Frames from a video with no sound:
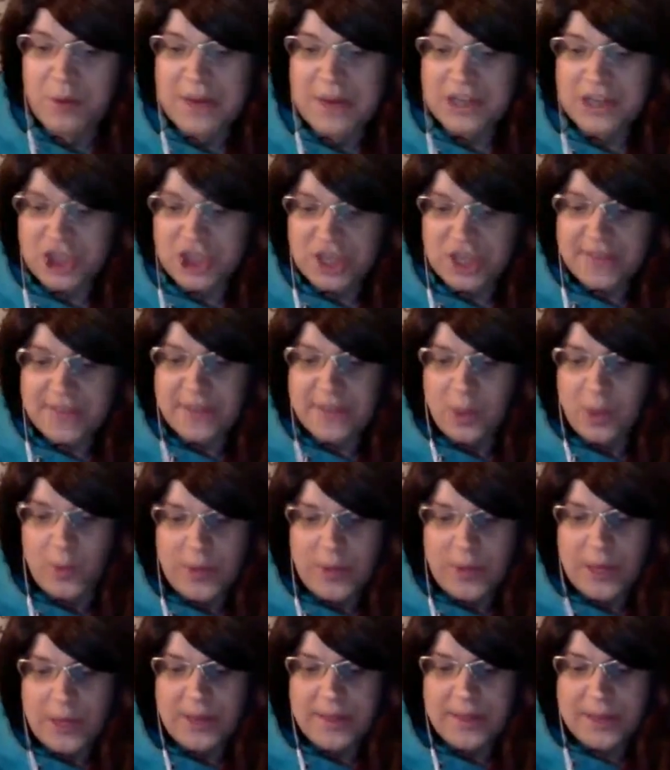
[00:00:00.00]
she's
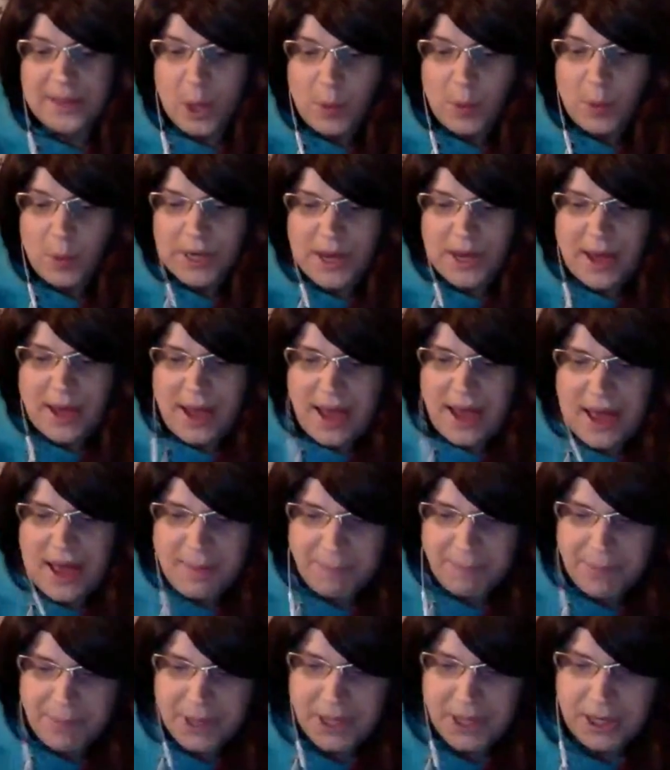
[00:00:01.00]
going, it's going to
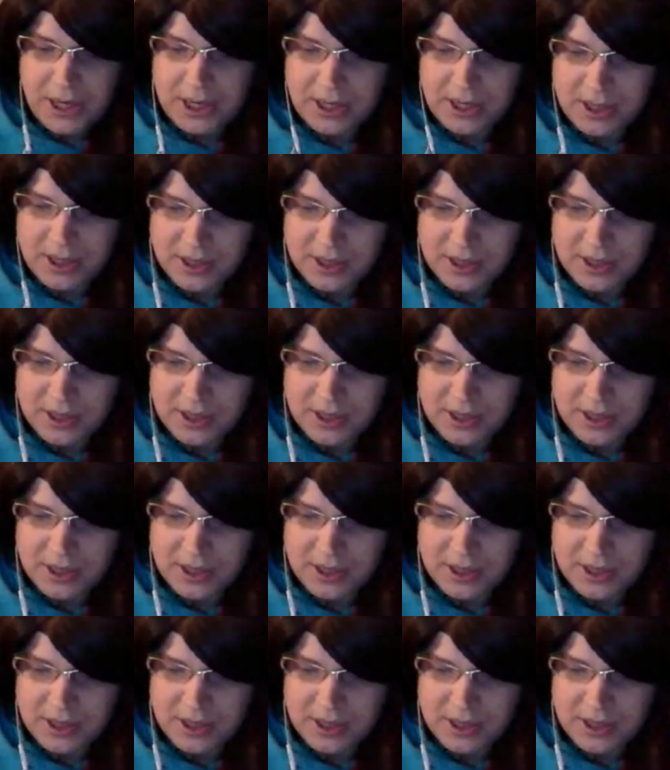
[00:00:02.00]
happen.